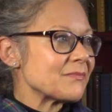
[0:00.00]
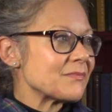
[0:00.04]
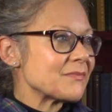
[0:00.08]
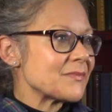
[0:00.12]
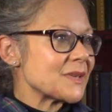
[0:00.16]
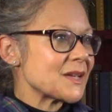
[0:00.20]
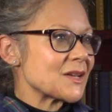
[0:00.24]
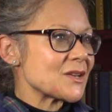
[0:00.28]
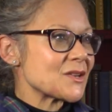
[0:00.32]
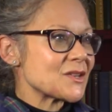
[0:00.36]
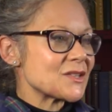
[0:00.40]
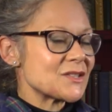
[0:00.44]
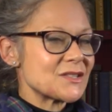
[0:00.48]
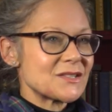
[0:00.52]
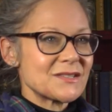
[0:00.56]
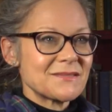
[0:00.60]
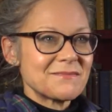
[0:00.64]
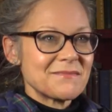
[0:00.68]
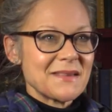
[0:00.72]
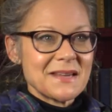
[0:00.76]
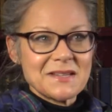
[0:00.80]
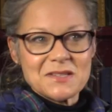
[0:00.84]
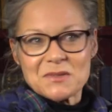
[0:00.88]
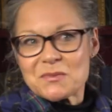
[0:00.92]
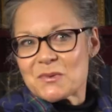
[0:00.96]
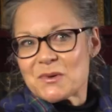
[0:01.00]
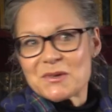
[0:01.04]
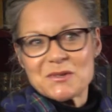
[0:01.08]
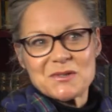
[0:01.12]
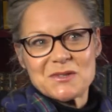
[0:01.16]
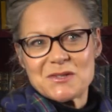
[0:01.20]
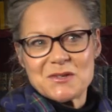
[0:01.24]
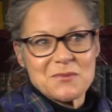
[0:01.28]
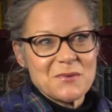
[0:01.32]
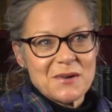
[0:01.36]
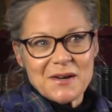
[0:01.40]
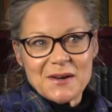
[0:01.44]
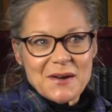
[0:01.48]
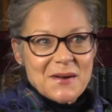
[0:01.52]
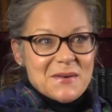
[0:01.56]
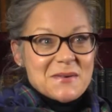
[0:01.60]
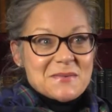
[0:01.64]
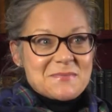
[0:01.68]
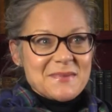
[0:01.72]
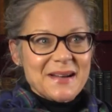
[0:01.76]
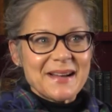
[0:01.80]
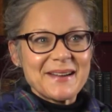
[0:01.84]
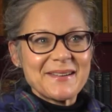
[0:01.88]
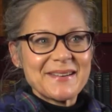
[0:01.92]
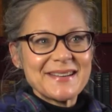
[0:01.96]
because that's what you want to know
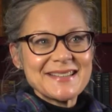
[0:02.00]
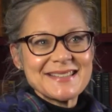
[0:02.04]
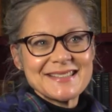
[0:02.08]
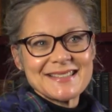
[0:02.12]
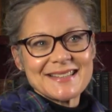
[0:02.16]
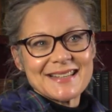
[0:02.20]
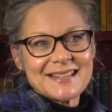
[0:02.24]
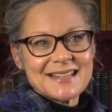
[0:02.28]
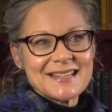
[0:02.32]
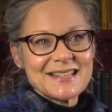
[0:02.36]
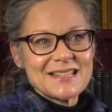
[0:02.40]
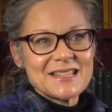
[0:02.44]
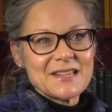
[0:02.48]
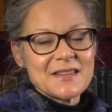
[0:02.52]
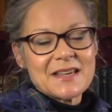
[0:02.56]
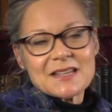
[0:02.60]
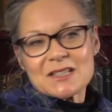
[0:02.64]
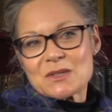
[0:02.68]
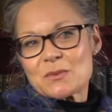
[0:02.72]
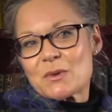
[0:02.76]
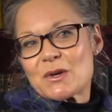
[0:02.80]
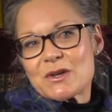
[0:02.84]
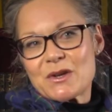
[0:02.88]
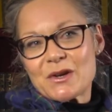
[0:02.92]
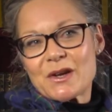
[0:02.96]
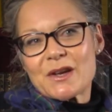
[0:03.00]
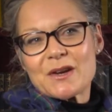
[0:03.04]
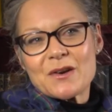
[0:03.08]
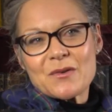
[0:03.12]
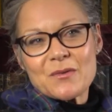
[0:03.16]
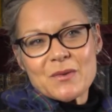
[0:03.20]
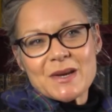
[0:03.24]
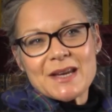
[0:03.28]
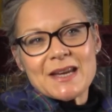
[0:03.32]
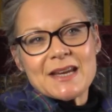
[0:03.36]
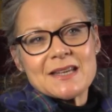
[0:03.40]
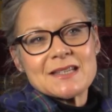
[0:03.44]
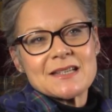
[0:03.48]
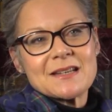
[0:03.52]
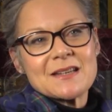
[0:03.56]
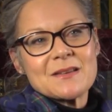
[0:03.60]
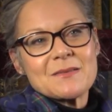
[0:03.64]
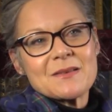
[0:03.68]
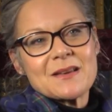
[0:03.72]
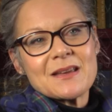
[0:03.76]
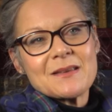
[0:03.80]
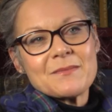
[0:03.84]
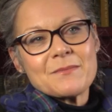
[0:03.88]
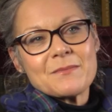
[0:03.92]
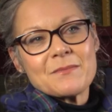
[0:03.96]
about, isn't it? So that's what you're going to read. And
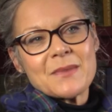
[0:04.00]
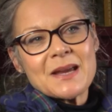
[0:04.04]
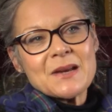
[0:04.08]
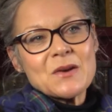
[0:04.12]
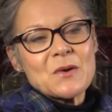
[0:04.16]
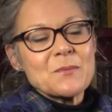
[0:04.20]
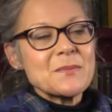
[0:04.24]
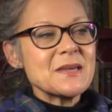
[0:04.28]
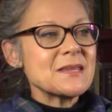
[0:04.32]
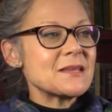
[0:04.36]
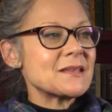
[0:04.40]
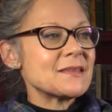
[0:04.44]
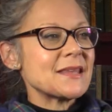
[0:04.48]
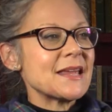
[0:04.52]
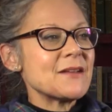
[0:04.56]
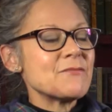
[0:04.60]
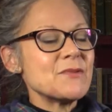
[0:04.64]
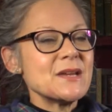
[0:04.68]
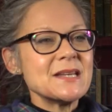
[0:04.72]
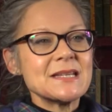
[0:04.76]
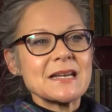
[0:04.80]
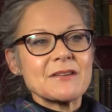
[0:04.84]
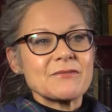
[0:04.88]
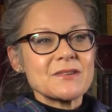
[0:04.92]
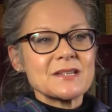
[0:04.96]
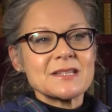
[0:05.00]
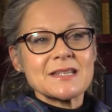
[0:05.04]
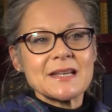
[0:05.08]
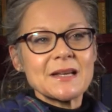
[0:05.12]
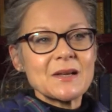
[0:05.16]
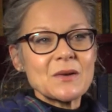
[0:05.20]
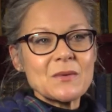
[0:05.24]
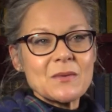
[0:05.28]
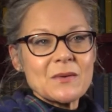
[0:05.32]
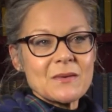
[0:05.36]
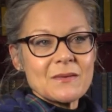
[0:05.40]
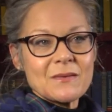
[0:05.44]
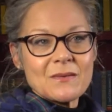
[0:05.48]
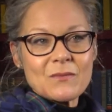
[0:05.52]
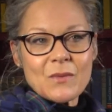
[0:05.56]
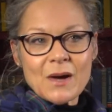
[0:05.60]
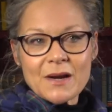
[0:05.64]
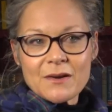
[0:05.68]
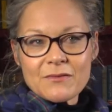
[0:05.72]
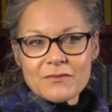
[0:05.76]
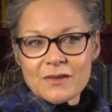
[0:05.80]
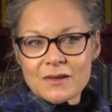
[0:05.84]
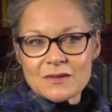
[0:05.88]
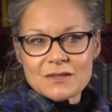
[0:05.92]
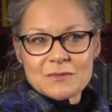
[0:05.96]
it may not be that they read every single
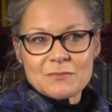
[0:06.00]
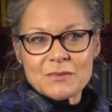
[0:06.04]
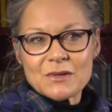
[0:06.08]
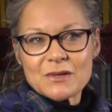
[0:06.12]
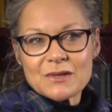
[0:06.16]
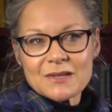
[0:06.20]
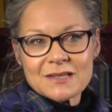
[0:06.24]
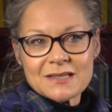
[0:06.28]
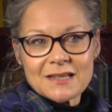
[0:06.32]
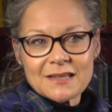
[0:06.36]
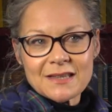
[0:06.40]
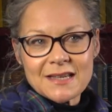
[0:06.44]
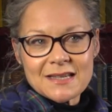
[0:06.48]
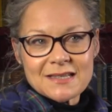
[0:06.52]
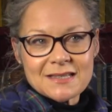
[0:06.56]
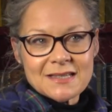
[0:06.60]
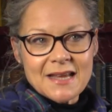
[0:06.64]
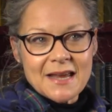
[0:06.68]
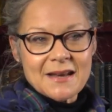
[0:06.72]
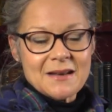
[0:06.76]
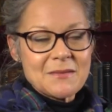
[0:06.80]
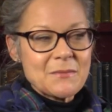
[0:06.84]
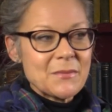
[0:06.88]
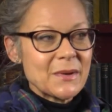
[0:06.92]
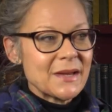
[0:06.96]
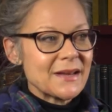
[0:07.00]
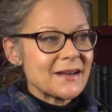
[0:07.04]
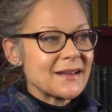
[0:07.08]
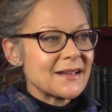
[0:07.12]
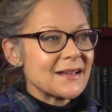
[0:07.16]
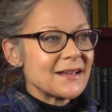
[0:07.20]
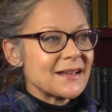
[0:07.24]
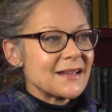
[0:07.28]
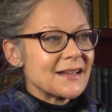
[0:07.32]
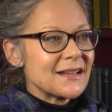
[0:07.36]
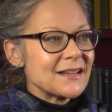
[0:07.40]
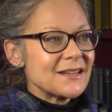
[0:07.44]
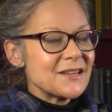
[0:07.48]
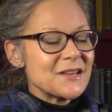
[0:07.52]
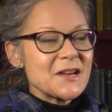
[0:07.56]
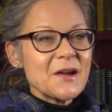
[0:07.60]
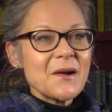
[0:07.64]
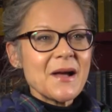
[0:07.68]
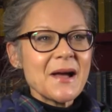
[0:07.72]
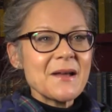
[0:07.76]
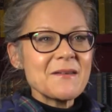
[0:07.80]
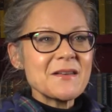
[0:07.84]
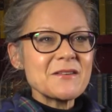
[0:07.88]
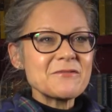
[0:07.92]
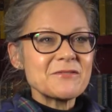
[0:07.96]
one of those books that they're sent, but you know
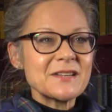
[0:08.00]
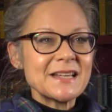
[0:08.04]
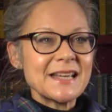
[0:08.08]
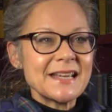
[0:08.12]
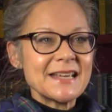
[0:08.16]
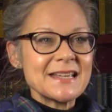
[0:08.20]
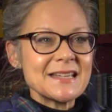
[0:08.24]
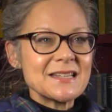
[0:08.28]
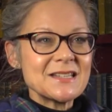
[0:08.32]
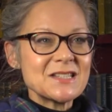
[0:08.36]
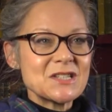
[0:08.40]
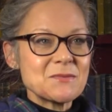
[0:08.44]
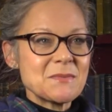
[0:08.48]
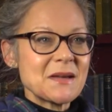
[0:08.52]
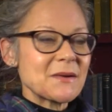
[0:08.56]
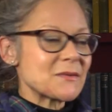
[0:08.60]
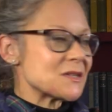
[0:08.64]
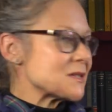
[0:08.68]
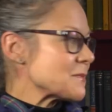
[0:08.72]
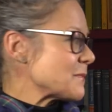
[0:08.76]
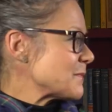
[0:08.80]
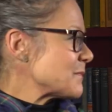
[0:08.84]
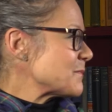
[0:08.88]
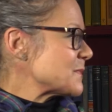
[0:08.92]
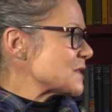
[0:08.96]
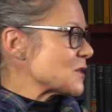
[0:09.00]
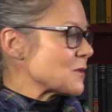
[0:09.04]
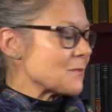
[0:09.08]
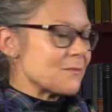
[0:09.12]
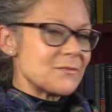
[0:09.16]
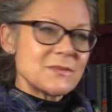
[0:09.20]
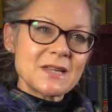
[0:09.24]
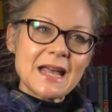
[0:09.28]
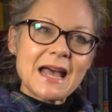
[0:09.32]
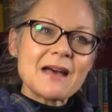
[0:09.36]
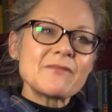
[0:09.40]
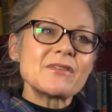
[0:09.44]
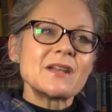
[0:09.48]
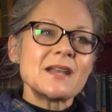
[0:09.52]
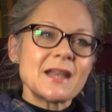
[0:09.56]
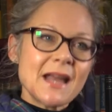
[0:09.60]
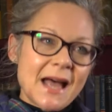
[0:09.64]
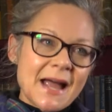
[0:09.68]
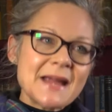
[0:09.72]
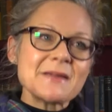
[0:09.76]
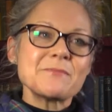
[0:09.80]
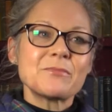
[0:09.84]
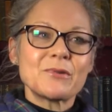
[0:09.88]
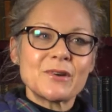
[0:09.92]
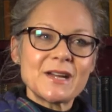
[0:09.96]
how lovely it is to be able to have a
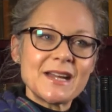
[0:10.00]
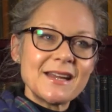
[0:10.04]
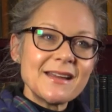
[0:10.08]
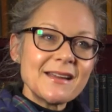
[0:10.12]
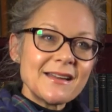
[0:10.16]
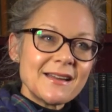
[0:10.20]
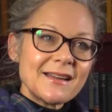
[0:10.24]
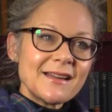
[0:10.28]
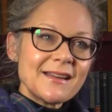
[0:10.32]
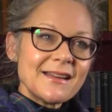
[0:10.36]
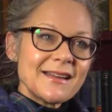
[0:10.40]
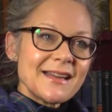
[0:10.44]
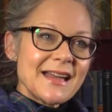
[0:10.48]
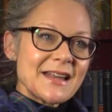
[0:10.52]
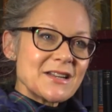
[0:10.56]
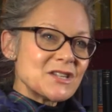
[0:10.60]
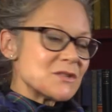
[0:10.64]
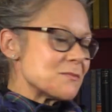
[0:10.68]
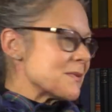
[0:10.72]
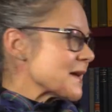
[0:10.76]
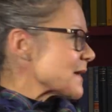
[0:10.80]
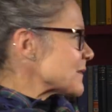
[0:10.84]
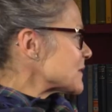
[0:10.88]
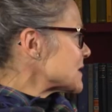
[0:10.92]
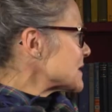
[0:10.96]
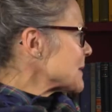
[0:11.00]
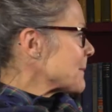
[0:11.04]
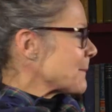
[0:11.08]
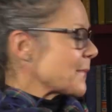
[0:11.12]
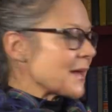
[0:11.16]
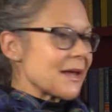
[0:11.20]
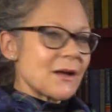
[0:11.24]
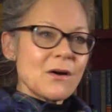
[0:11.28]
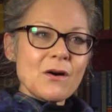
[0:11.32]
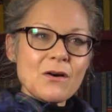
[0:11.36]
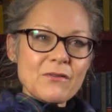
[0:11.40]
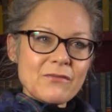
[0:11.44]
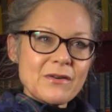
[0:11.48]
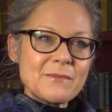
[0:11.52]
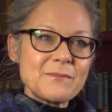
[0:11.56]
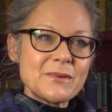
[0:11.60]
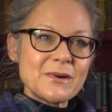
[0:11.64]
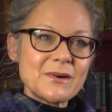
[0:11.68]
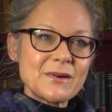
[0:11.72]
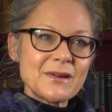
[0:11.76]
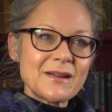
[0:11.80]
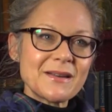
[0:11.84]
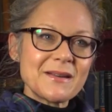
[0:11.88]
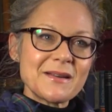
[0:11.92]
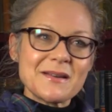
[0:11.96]
library and to be able to pick off a
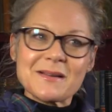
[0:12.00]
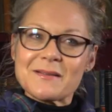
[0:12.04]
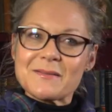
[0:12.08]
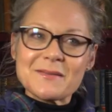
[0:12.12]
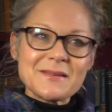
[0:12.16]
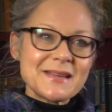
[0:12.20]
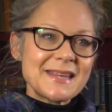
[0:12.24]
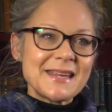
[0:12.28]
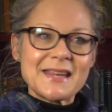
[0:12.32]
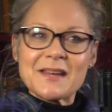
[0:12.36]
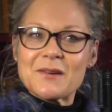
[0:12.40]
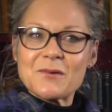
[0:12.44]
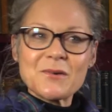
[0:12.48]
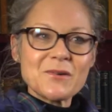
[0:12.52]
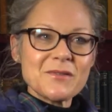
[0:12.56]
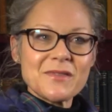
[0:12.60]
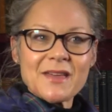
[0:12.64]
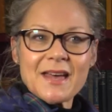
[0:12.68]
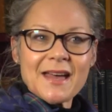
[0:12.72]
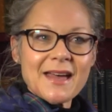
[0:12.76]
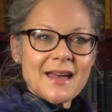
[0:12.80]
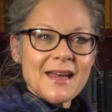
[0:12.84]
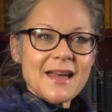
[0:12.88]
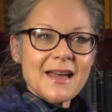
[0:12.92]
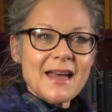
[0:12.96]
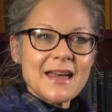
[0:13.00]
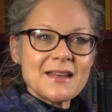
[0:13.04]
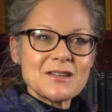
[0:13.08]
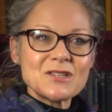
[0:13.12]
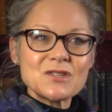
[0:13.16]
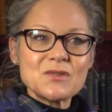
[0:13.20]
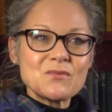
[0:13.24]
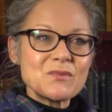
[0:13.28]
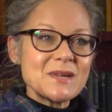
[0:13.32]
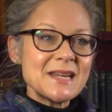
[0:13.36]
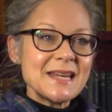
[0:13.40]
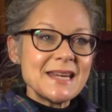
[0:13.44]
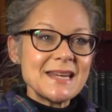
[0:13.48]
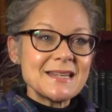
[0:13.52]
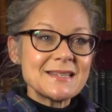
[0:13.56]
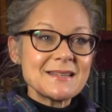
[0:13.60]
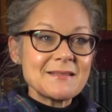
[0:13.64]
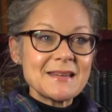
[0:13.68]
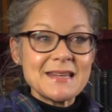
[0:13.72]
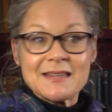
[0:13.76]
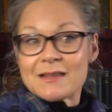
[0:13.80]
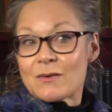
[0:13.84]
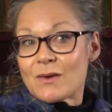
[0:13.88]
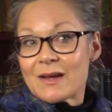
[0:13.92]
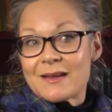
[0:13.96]
book here or there and to read
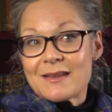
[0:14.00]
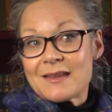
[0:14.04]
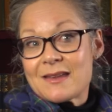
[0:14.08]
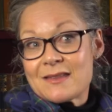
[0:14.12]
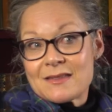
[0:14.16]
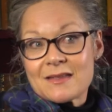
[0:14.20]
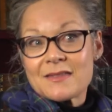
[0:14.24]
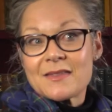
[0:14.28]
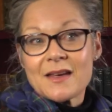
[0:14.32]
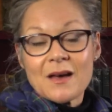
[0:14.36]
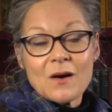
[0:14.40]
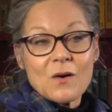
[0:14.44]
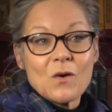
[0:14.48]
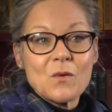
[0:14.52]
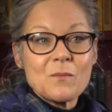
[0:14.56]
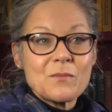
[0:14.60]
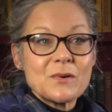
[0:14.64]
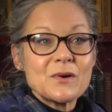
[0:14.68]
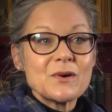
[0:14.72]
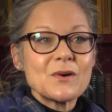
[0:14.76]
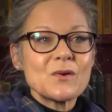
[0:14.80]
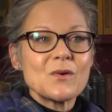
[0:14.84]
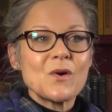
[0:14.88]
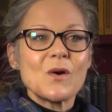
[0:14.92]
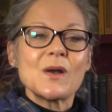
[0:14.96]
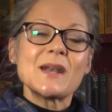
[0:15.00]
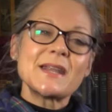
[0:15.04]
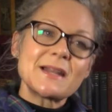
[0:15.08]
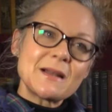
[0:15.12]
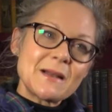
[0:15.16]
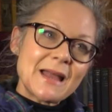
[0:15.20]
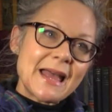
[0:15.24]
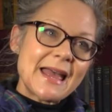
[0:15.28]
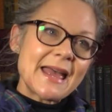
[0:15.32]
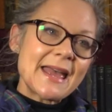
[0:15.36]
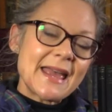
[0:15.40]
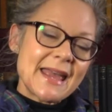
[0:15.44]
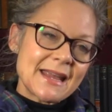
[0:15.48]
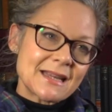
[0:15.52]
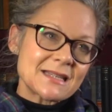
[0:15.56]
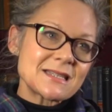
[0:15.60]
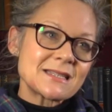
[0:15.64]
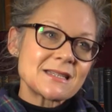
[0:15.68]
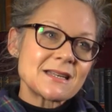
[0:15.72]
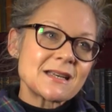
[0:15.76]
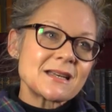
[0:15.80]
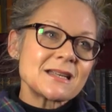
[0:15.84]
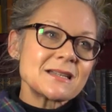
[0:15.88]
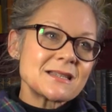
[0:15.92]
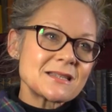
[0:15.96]
either the whole book or little
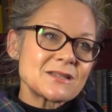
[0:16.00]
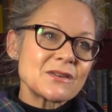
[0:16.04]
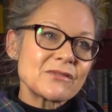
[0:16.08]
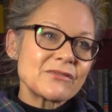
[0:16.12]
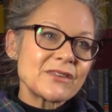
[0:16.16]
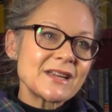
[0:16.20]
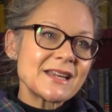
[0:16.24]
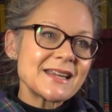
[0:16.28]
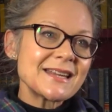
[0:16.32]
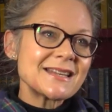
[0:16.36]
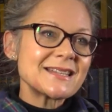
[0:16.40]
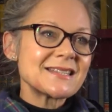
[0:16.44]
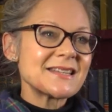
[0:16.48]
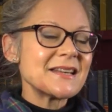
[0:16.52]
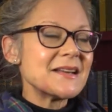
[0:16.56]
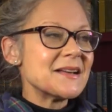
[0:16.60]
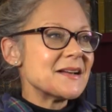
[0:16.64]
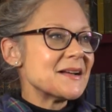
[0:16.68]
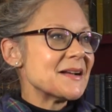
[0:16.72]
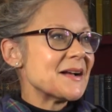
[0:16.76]
excerpts of it.